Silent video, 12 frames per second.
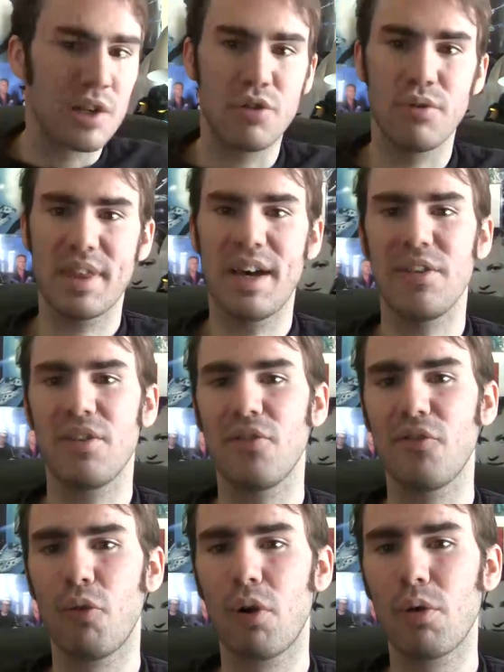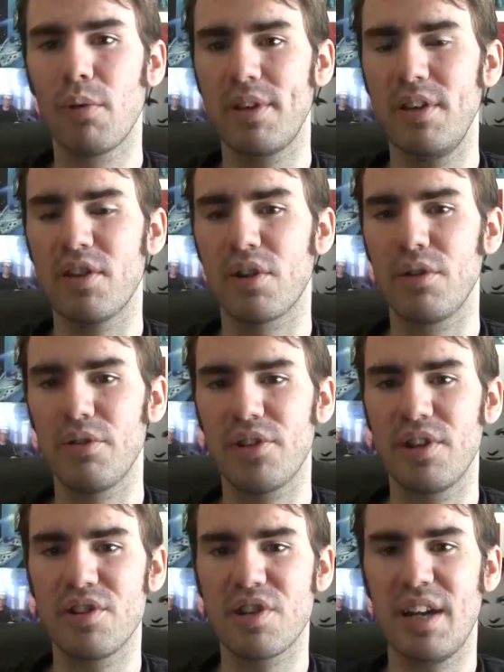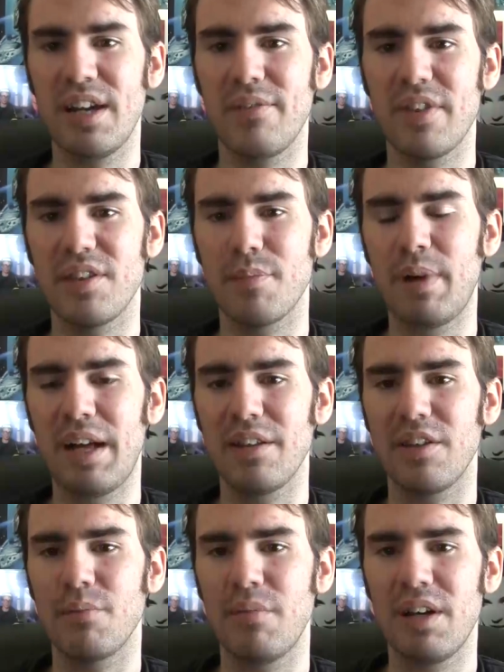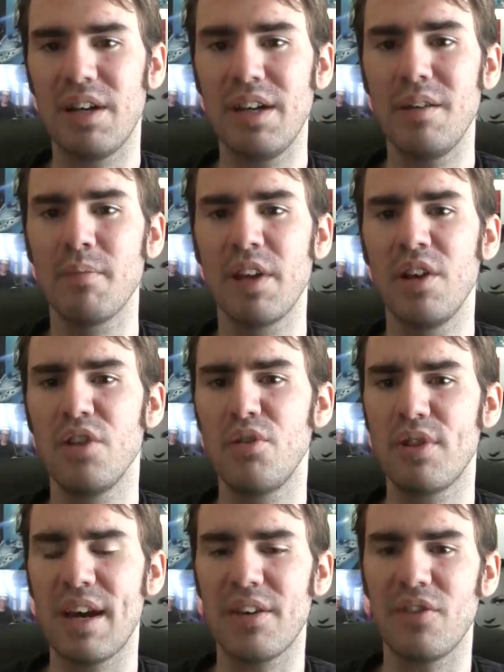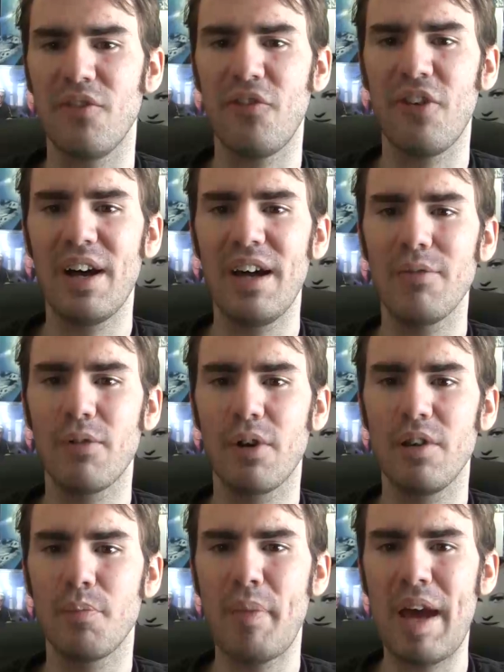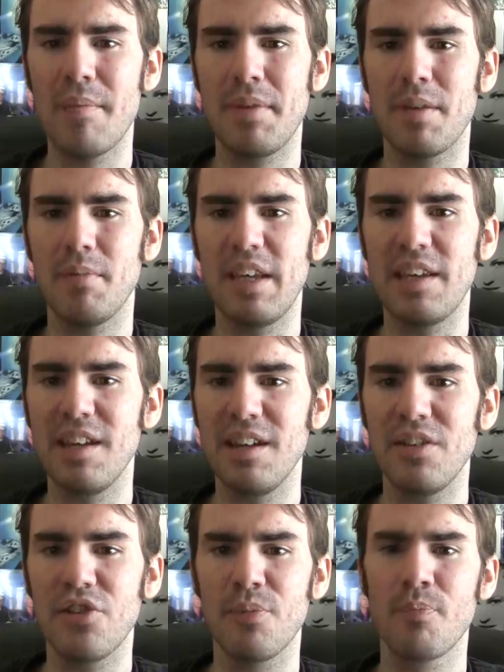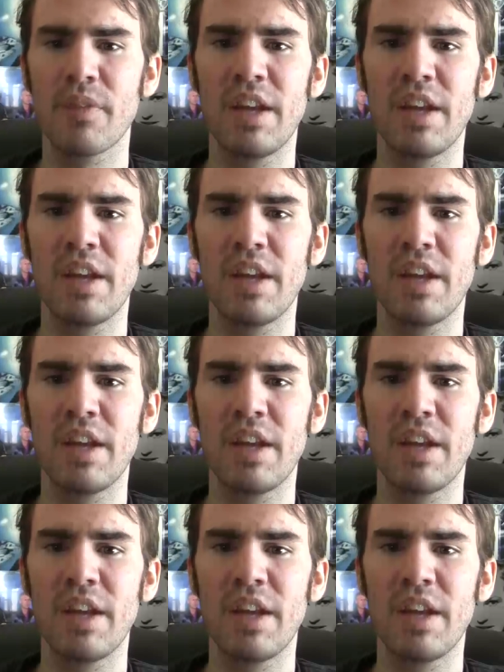2004 was Eternal Sunshine of the Spotless Mind. 2005 was Batman Begins.